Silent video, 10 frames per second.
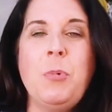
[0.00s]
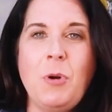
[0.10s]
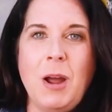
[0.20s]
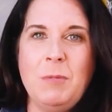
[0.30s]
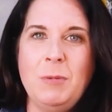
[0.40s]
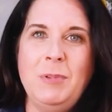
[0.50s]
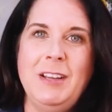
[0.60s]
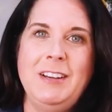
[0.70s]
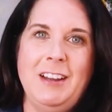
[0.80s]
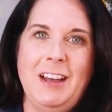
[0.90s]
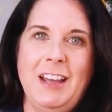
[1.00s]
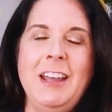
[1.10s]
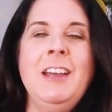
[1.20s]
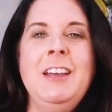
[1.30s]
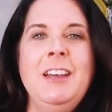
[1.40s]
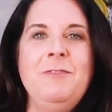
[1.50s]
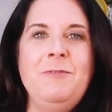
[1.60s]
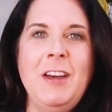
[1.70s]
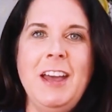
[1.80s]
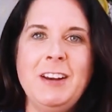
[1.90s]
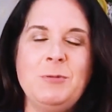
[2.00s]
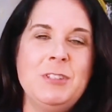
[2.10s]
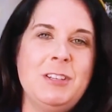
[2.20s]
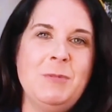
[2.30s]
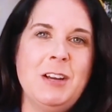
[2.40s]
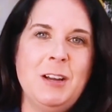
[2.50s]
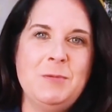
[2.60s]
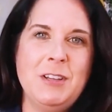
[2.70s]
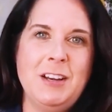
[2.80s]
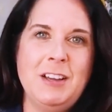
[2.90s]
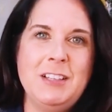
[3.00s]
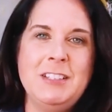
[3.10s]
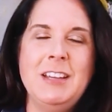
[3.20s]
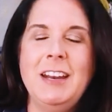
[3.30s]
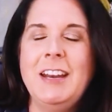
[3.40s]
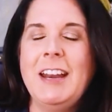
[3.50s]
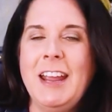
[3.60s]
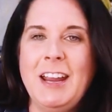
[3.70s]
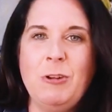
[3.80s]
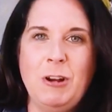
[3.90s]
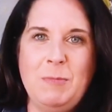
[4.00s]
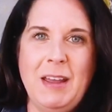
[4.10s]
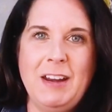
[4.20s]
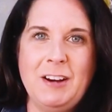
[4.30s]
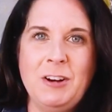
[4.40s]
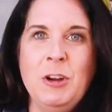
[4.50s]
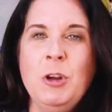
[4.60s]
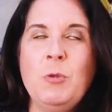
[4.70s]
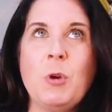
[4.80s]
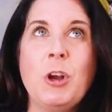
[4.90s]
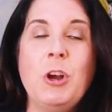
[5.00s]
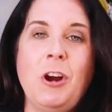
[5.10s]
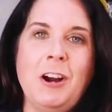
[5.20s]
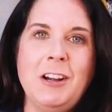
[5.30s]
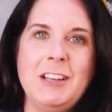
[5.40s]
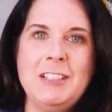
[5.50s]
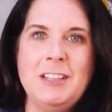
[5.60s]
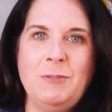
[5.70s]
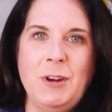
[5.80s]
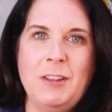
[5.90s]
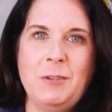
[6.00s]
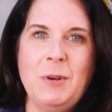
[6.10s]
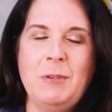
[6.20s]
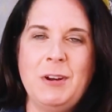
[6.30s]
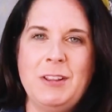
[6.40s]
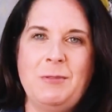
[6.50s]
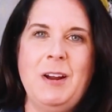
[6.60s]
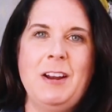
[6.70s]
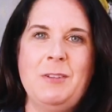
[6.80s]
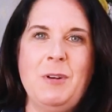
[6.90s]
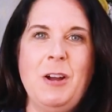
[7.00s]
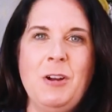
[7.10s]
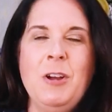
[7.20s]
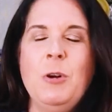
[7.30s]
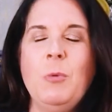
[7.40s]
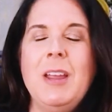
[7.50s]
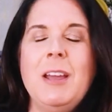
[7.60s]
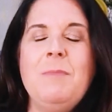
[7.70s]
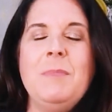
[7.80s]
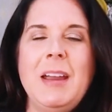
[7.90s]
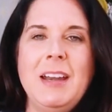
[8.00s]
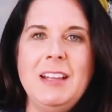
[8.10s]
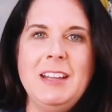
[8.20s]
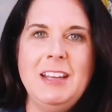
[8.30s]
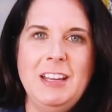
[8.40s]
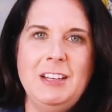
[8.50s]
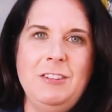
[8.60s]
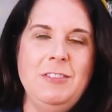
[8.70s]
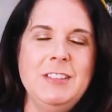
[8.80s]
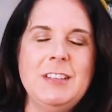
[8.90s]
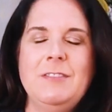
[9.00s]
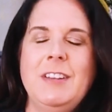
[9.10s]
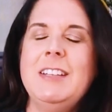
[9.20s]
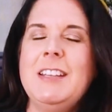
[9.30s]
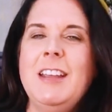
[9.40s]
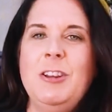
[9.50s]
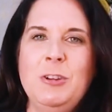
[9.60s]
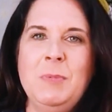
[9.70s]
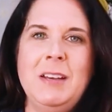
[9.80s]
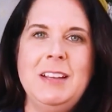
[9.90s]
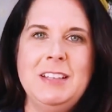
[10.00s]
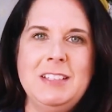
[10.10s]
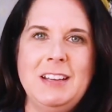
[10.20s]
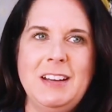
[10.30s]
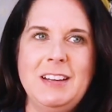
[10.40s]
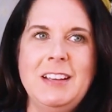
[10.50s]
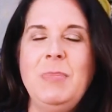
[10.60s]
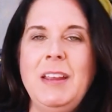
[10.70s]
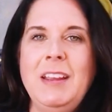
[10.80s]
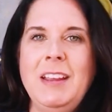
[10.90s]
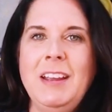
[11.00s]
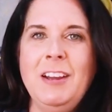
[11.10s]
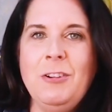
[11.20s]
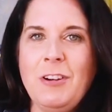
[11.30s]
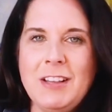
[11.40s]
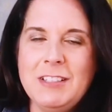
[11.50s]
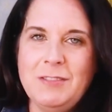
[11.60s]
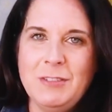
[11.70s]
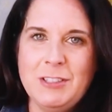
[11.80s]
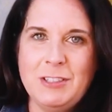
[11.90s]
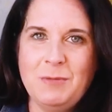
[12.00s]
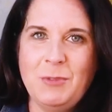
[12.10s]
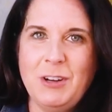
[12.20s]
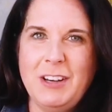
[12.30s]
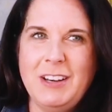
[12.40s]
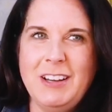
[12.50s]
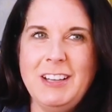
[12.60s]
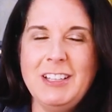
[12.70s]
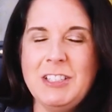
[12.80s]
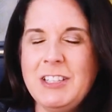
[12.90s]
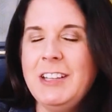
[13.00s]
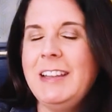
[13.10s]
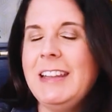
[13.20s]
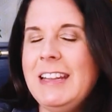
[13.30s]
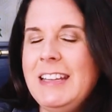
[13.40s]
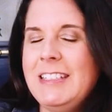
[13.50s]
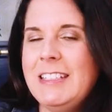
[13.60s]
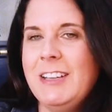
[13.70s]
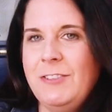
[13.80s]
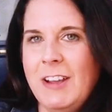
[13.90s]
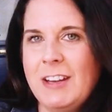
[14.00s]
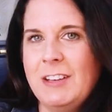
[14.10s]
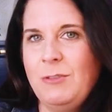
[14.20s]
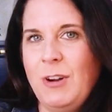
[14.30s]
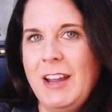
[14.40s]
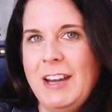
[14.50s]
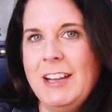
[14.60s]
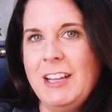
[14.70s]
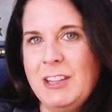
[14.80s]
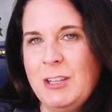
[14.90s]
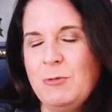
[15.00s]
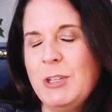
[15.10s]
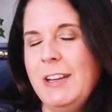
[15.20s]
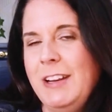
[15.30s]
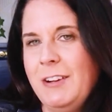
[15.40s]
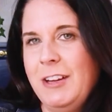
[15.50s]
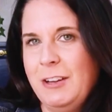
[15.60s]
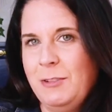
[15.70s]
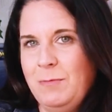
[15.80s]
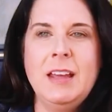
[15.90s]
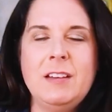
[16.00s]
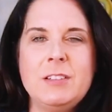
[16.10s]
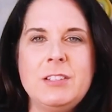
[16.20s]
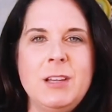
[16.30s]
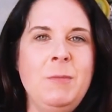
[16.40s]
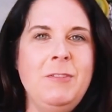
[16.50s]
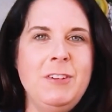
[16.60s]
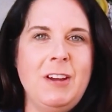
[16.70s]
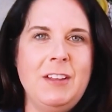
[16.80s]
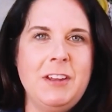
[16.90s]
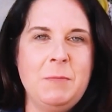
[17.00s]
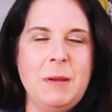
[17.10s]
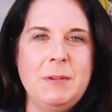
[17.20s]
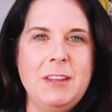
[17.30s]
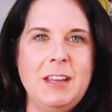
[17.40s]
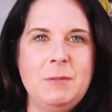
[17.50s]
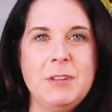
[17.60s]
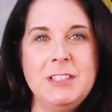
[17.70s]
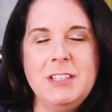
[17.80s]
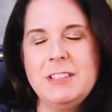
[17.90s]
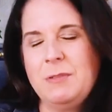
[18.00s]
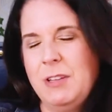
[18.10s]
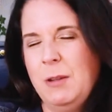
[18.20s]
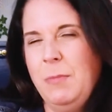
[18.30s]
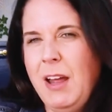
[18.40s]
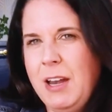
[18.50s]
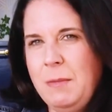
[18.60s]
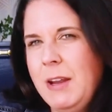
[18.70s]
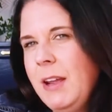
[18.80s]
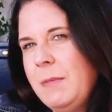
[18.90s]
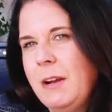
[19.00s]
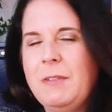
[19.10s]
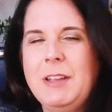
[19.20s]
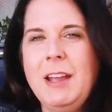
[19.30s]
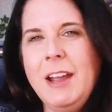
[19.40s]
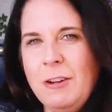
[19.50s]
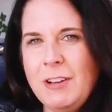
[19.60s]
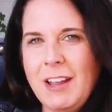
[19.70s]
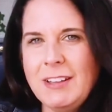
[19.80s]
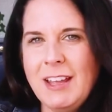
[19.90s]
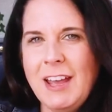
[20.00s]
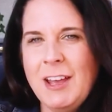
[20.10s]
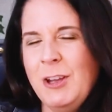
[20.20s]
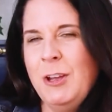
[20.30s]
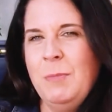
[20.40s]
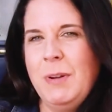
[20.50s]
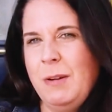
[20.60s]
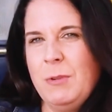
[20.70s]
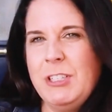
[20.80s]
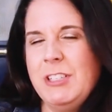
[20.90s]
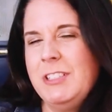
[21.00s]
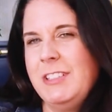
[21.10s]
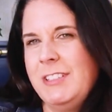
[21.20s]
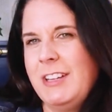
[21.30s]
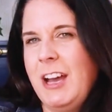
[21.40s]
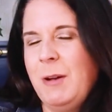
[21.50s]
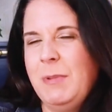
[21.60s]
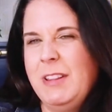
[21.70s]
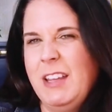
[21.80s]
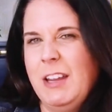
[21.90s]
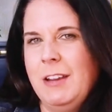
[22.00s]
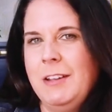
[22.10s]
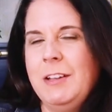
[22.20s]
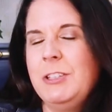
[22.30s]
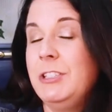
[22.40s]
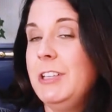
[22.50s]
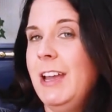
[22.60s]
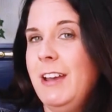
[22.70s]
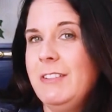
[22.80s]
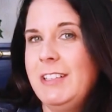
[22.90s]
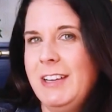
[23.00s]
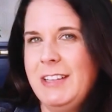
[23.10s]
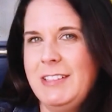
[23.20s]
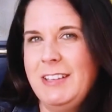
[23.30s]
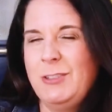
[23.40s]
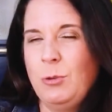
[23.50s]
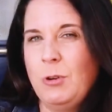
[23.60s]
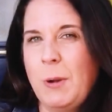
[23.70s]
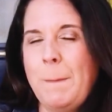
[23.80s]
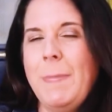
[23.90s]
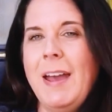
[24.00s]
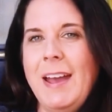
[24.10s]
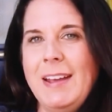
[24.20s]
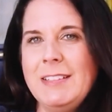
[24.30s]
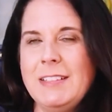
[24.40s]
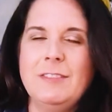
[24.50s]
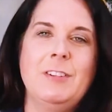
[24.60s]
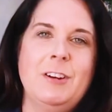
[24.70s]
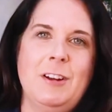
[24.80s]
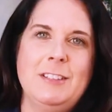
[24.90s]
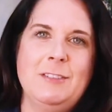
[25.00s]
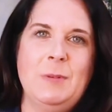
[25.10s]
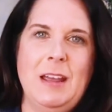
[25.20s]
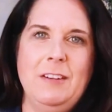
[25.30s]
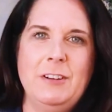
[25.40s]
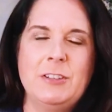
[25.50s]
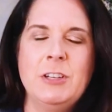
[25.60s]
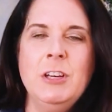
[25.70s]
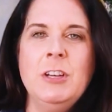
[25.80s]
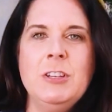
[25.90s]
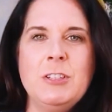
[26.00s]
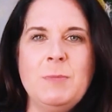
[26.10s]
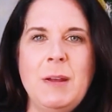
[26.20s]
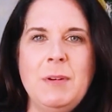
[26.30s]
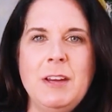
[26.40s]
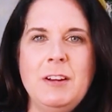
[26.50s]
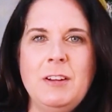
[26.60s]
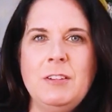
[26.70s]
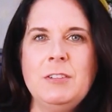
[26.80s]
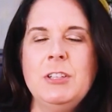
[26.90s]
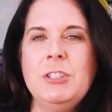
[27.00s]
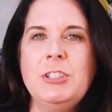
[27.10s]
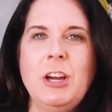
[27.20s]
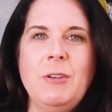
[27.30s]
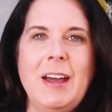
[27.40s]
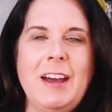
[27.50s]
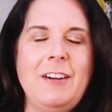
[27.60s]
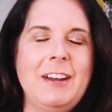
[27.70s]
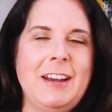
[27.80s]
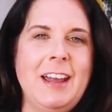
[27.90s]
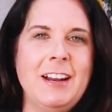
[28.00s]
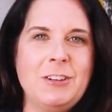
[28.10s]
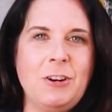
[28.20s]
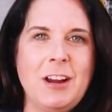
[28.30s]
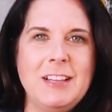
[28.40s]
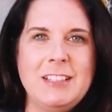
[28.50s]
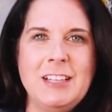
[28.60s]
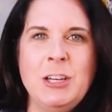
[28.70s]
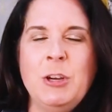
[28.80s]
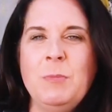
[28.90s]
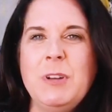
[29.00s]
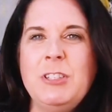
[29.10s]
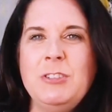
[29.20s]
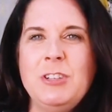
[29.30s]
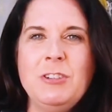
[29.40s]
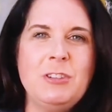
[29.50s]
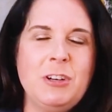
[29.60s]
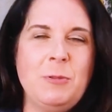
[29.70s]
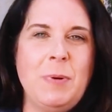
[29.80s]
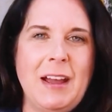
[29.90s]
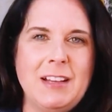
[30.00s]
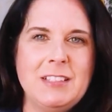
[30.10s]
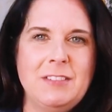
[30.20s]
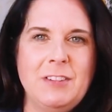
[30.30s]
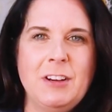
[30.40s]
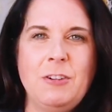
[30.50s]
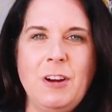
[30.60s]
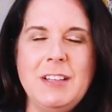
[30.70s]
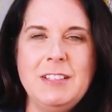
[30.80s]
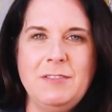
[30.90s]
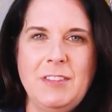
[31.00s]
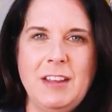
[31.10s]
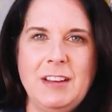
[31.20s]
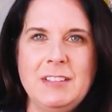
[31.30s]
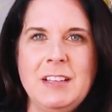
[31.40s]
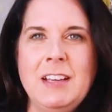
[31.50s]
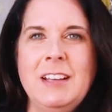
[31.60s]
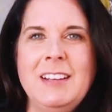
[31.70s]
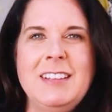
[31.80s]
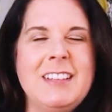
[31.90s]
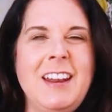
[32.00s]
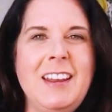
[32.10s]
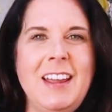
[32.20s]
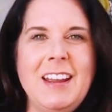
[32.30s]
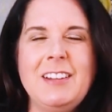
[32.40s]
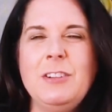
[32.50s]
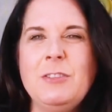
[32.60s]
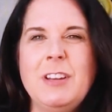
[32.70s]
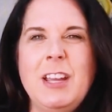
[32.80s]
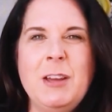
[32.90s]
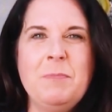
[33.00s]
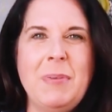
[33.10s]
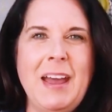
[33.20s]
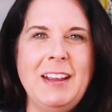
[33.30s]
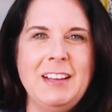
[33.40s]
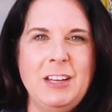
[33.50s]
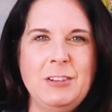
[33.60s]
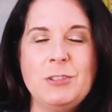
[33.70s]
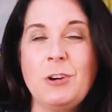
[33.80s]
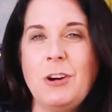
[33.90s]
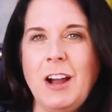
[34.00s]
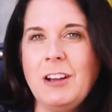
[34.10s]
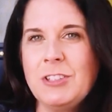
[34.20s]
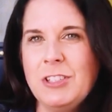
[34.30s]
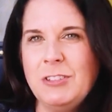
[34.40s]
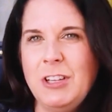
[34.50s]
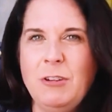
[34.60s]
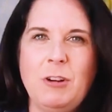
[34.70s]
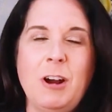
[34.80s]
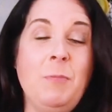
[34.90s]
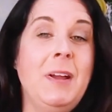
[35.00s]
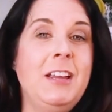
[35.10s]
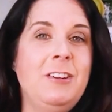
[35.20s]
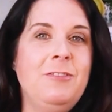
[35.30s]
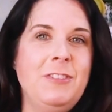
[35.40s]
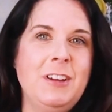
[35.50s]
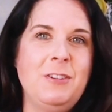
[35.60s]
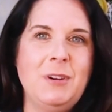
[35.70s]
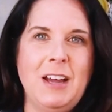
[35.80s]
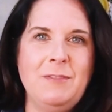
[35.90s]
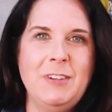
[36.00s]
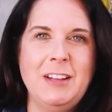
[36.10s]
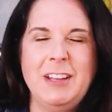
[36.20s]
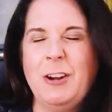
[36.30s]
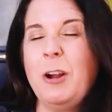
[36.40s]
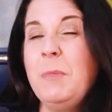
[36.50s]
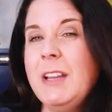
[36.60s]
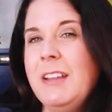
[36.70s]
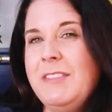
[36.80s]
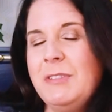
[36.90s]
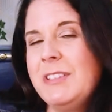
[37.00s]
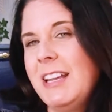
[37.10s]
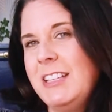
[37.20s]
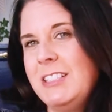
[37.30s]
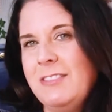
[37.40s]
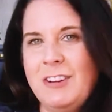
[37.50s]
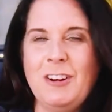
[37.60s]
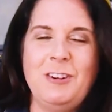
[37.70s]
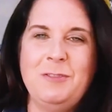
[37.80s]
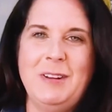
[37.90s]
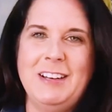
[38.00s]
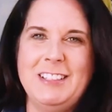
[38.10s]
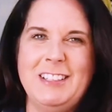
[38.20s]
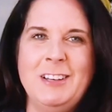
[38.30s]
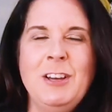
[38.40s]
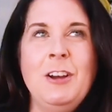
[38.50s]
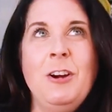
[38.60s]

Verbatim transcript: Probably not. In fact, when someone comes at us in an angry manner, regardless of whether we were in the right or the wrong, we immediately get defensive. It's a human instinct. Being aggressive with someone is the least effective way to get them to hear you. Now, some of you out there may be thinking, well, this doesn't really apply to me. I'm not really angry like that. But I want you to stop and think do you have a tendency toward passive aggressive behaviors? So maybe you don't show out and act crazy, but you do little passive aggressive things. It's kind of like little get back at yous, or I'll show you, or I'll make you feel what I'm feeling, or I'm going to give you a taste of your own medicine.